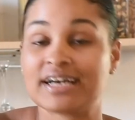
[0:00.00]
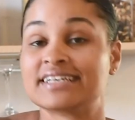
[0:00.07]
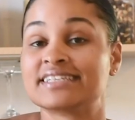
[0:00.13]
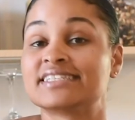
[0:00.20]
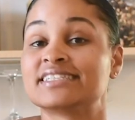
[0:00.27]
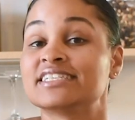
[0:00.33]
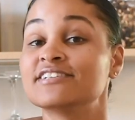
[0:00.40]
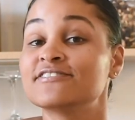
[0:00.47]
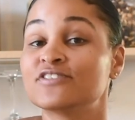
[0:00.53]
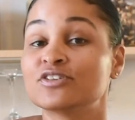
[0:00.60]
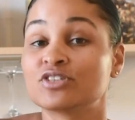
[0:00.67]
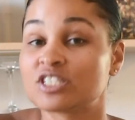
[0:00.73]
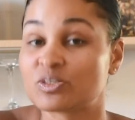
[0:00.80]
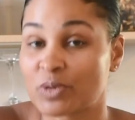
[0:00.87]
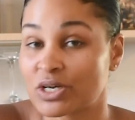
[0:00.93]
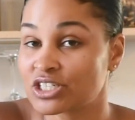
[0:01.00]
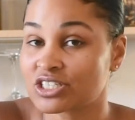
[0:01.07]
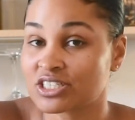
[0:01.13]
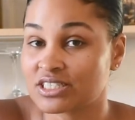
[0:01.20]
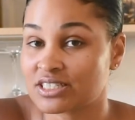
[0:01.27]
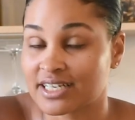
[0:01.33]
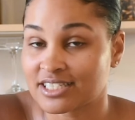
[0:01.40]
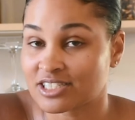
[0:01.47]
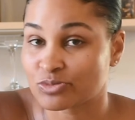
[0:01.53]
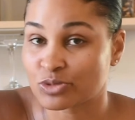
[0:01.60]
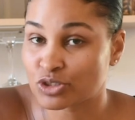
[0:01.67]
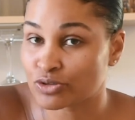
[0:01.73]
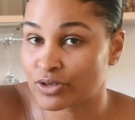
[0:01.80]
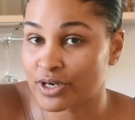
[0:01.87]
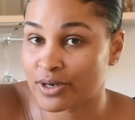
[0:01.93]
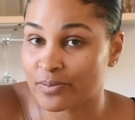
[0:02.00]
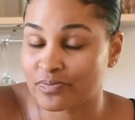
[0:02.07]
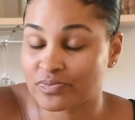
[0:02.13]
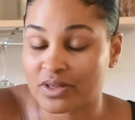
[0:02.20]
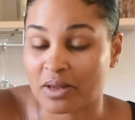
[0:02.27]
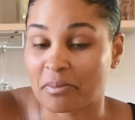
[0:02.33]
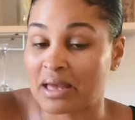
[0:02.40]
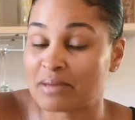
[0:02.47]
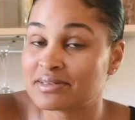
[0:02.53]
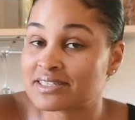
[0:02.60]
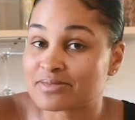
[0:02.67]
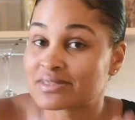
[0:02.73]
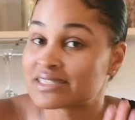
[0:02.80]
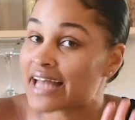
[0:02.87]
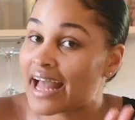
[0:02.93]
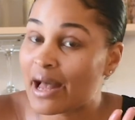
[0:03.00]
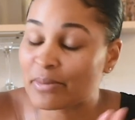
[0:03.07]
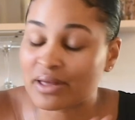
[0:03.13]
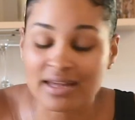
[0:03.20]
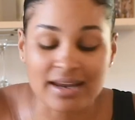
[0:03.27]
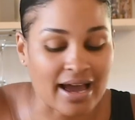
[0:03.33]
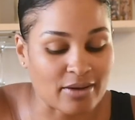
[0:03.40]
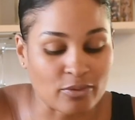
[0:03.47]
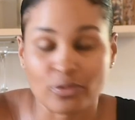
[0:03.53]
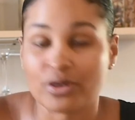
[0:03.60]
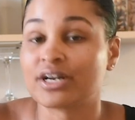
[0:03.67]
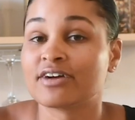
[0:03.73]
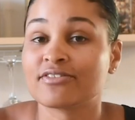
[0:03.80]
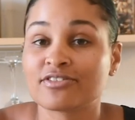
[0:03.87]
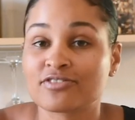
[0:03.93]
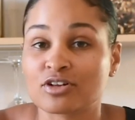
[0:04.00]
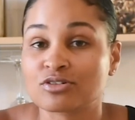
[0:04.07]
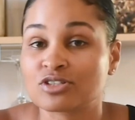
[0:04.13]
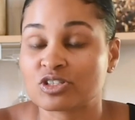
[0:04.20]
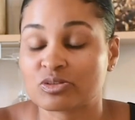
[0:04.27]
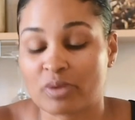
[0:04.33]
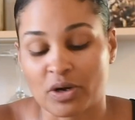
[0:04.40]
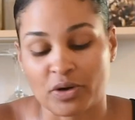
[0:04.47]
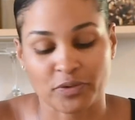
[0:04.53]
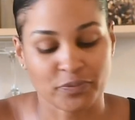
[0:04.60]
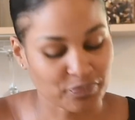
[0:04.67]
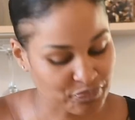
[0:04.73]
seafood especially, like some shrimp, maybe some salmon, whatever floats your boat.